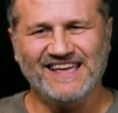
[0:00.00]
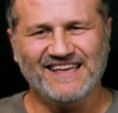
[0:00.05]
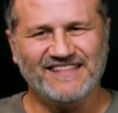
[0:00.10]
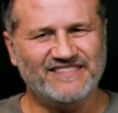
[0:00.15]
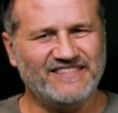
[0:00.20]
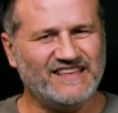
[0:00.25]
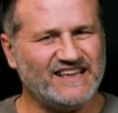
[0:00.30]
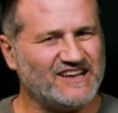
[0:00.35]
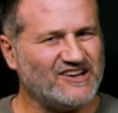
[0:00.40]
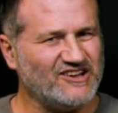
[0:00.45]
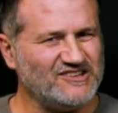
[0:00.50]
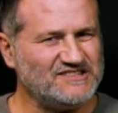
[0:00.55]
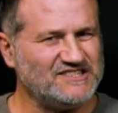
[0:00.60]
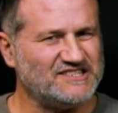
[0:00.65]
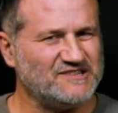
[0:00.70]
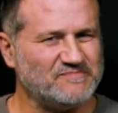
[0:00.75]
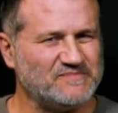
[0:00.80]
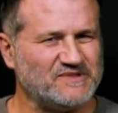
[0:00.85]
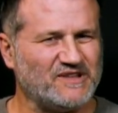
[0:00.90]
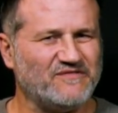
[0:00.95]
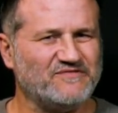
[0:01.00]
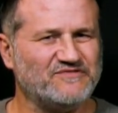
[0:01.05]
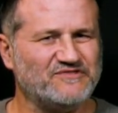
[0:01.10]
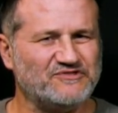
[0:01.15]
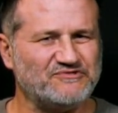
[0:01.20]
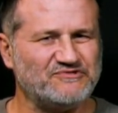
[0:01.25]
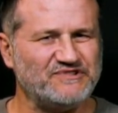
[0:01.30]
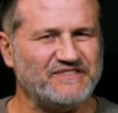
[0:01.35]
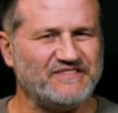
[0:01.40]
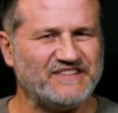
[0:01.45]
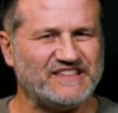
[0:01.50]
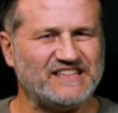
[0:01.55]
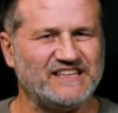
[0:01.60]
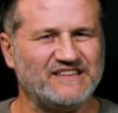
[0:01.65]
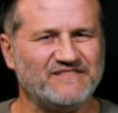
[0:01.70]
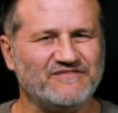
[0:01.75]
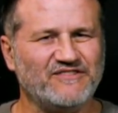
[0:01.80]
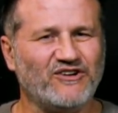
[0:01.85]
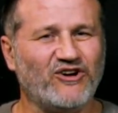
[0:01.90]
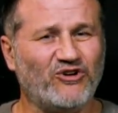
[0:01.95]
The concept of
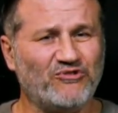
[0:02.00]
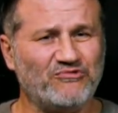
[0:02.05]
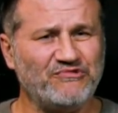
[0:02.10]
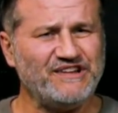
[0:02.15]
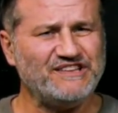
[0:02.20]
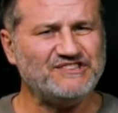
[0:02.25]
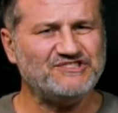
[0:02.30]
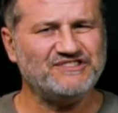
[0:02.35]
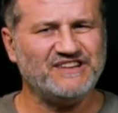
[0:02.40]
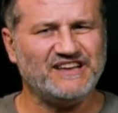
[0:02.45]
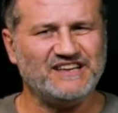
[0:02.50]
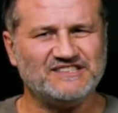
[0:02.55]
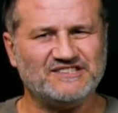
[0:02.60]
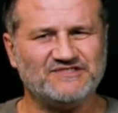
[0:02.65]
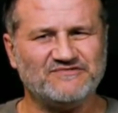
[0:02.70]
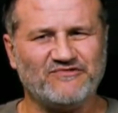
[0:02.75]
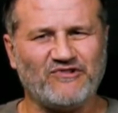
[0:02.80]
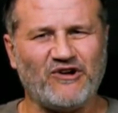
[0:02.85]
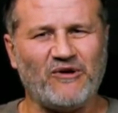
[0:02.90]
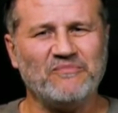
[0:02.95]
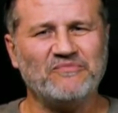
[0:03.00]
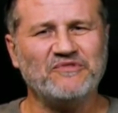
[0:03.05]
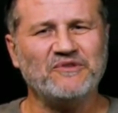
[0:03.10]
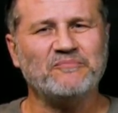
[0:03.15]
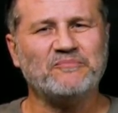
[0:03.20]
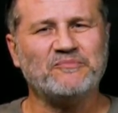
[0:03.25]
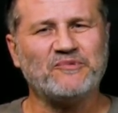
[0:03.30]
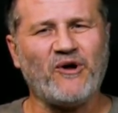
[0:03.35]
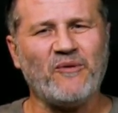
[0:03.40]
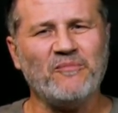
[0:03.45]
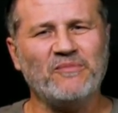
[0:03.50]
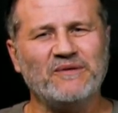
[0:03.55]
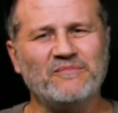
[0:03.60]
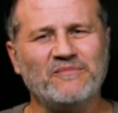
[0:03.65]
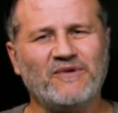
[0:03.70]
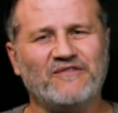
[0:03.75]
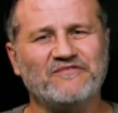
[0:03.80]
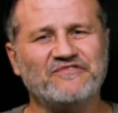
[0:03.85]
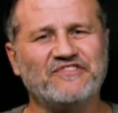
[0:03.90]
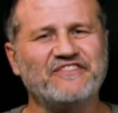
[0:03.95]
derivative originates from the problem
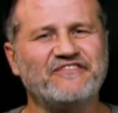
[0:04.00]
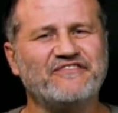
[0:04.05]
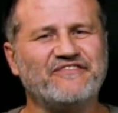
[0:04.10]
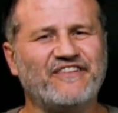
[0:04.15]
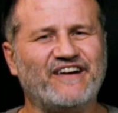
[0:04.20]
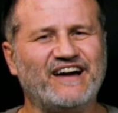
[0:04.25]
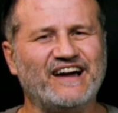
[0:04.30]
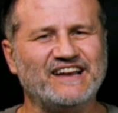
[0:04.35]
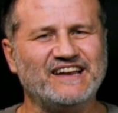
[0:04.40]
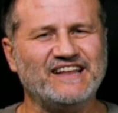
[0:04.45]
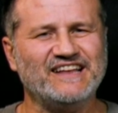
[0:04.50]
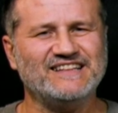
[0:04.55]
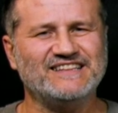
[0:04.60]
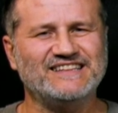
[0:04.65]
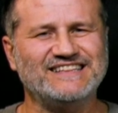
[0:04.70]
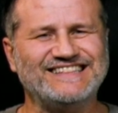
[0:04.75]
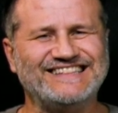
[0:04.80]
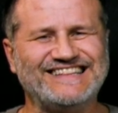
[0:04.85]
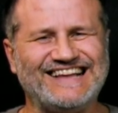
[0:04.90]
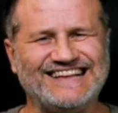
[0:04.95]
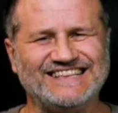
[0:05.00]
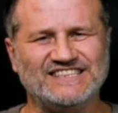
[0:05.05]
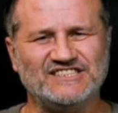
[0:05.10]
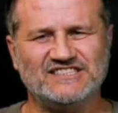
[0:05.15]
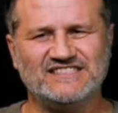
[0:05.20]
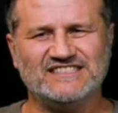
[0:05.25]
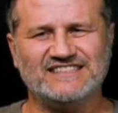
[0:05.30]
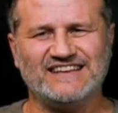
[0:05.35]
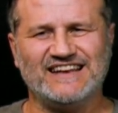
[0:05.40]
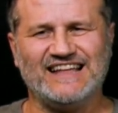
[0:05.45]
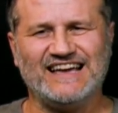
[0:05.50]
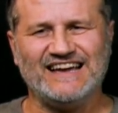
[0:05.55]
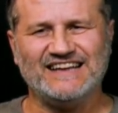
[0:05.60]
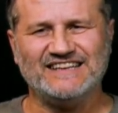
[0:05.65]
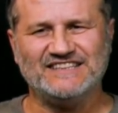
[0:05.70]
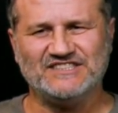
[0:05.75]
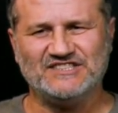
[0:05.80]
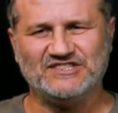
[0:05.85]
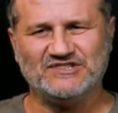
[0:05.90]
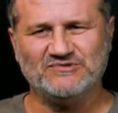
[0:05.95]
of defining the tangent
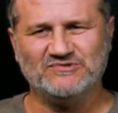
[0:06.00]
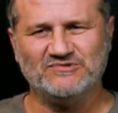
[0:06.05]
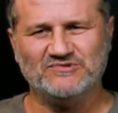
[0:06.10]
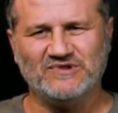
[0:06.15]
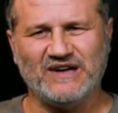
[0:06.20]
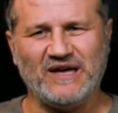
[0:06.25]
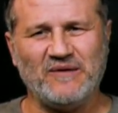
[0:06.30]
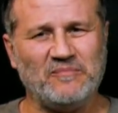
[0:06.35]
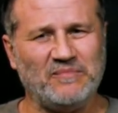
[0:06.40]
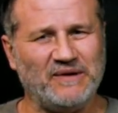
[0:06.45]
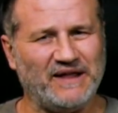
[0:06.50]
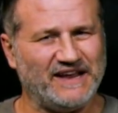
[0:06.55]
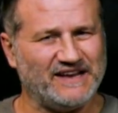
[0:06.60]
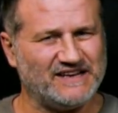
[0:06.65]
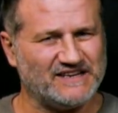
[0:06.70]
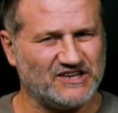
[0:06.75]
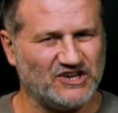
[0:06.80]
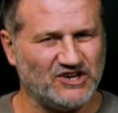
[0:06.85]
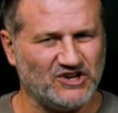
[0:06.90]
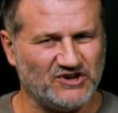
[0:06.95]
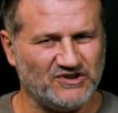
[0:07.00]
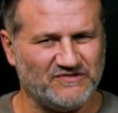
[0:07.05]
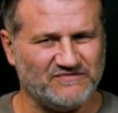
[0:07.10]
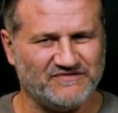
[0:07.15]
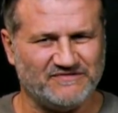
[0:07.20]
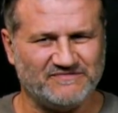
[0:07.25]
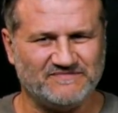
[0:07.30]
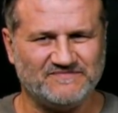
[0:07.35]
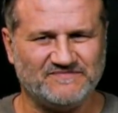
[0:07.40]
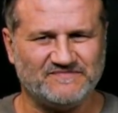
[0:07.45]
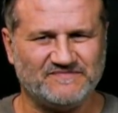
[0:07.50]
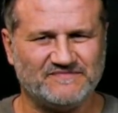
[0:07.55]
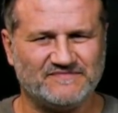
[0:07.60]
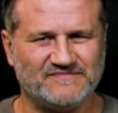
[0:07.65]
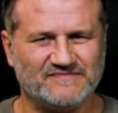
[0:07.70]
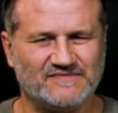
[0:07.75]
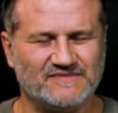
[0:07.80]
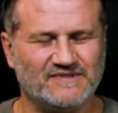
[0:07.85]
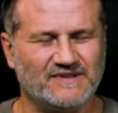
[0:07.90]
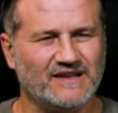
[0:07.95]
line to a plane curve.
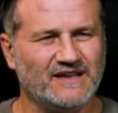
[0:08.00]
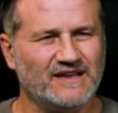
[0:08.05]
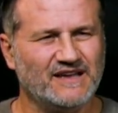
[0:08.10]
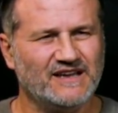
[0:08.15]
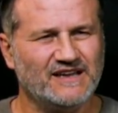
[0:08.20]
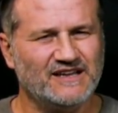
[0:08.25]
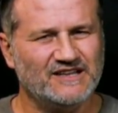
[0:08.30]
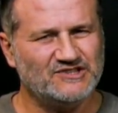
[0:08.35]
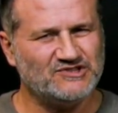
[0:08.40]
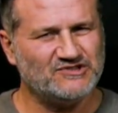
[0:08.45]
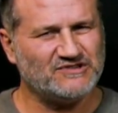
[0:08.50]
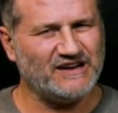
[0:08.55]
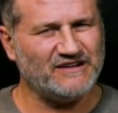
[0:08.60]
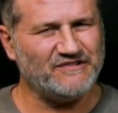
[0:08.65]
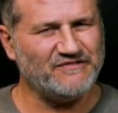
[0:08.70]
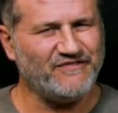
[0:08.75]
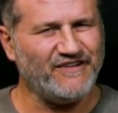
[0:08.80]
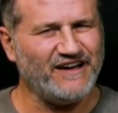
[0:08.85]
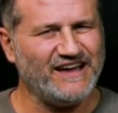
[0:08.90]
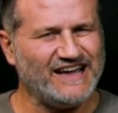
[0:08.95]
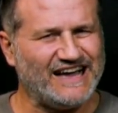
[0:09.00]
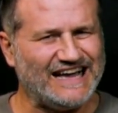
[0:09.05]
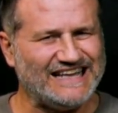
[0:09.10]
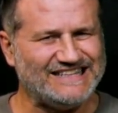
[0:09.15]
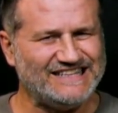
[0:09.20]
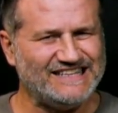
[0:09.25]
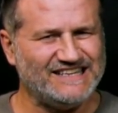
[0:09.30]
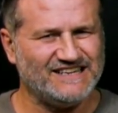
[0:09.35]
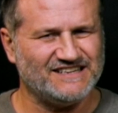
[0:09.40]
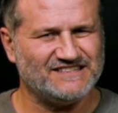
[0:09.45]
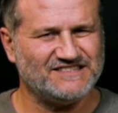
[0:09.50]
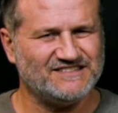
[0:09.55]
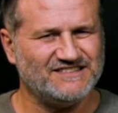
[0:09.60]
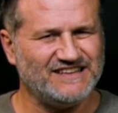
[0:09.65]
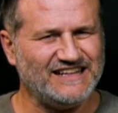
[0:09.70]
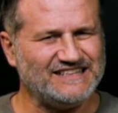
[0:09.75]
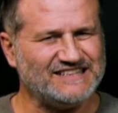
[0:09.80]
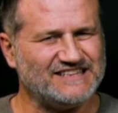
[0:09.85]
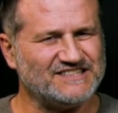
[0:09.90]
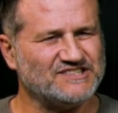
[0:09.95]
To clarify ideas,
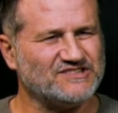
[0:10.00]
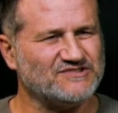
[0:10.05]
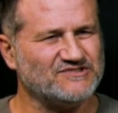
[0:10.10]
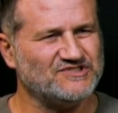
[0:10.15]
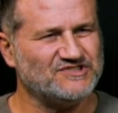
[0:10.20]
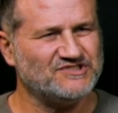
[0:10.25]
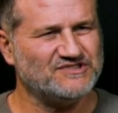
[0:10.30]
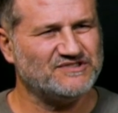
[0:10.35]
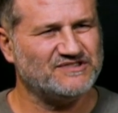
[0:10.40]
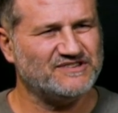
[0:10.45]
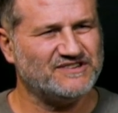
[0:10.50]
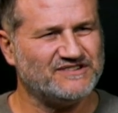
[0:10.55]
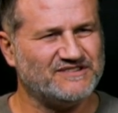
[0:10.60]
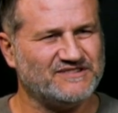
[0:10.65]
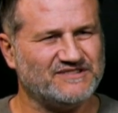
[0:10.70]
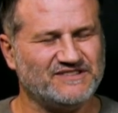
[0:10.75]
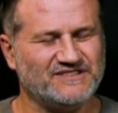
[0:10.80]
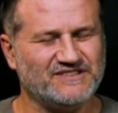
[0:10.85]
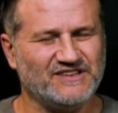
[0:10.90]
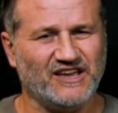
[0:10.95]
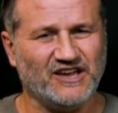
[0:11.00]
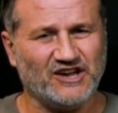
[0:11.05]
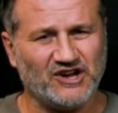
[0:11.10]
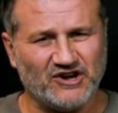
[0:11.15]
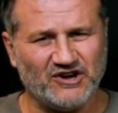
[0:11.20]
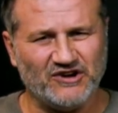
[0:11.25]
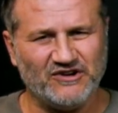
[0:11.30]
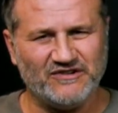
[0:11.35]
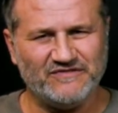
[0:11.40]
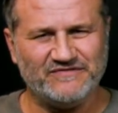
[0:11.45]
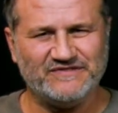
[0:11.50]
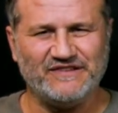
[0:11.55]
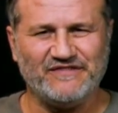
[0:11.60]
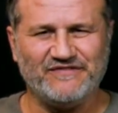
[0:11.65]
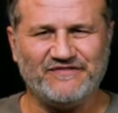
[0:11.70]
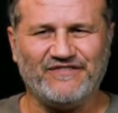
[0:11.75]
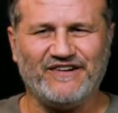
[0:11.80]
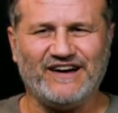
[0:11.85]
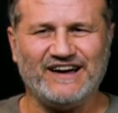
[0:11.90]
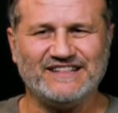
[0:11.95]
let us consider a curve
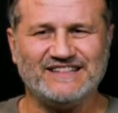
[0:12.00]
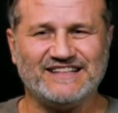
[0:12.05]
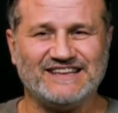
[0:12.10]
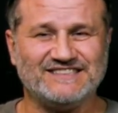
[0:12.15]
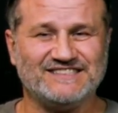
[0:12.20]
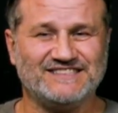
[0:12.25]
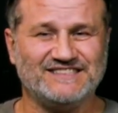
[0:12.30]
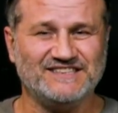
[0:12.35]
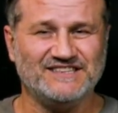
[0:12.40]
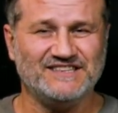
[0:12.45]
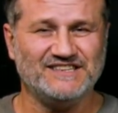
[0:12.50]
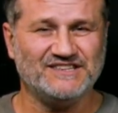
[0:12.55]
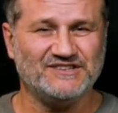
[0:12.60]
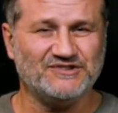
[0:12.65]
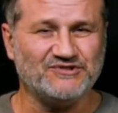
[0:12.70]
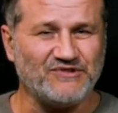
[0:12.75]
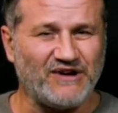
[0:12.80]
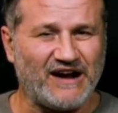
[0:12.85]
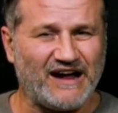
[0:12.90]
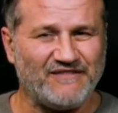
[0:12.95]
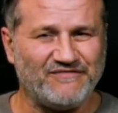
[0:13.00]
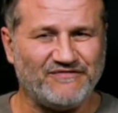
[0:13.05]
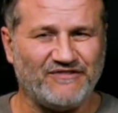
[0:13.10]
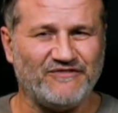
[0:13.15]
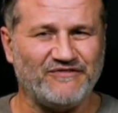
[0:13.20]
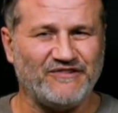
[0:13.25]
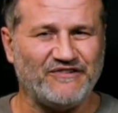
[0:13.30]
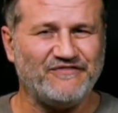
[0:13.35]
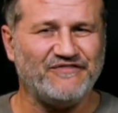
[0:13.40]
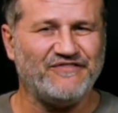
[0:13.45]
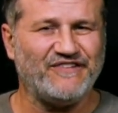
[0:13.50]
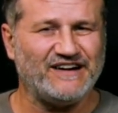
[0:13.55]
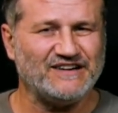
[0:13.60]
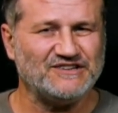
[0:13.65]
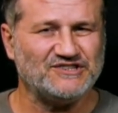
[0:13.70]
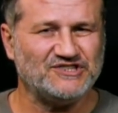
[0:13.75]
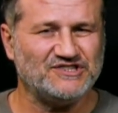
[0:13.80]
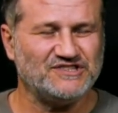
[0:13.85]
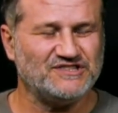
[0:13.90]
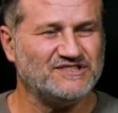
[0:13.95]
defined as the graph of a
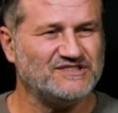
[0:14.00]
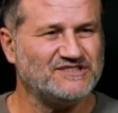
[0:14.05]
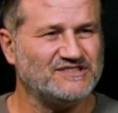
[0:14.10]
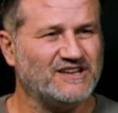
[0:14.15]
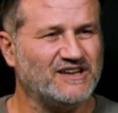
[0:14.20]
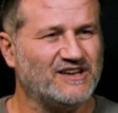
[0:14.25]
function,